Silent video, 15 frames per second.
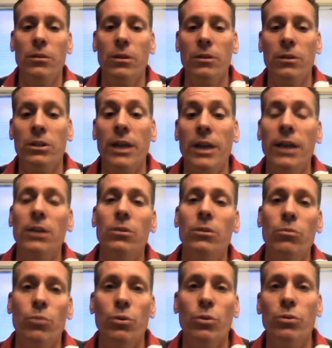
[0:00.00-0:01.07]
static
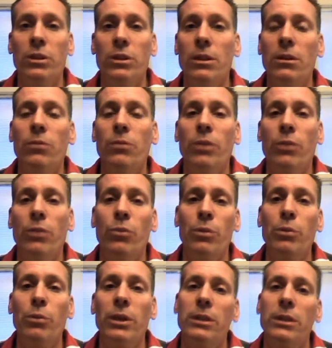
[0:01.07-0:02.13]
rules that were in
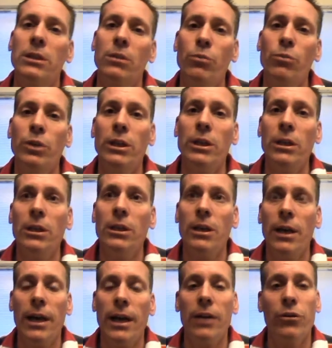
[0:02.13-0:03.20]
place that we
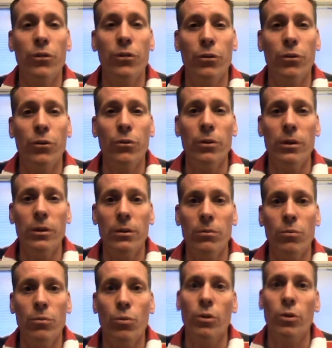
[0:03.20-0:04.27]
had to
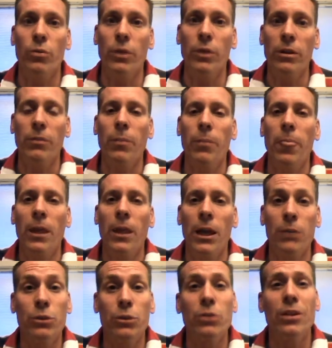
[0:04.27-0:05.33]
work with. And
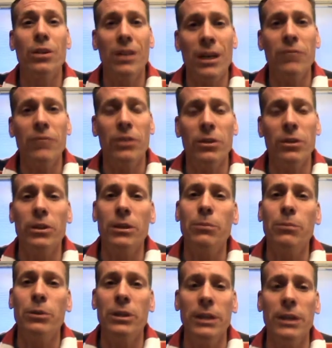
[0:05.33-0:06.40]
I'm sure a lot of other
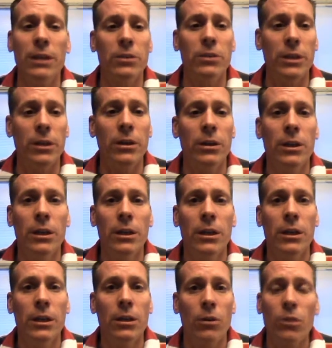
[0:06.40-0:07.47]
companies out there
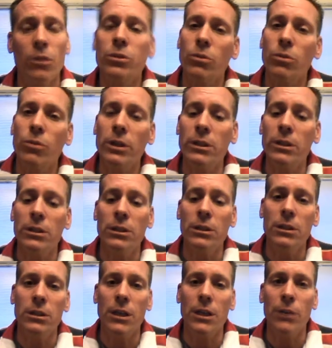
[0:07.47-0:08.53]
also run into
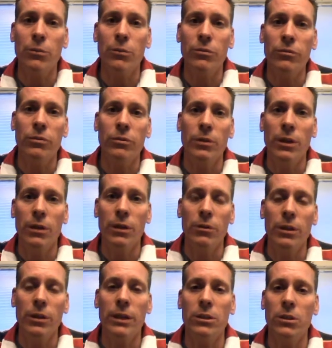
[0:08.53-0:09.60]
these type of
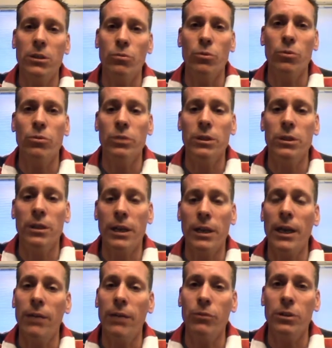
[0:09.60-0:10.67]
legacy rules that they
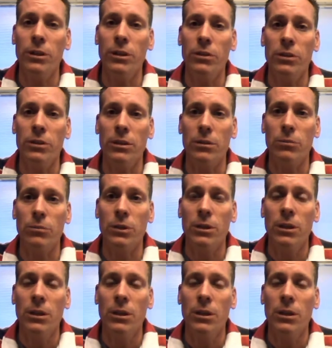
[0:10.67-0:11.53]
have within their systems.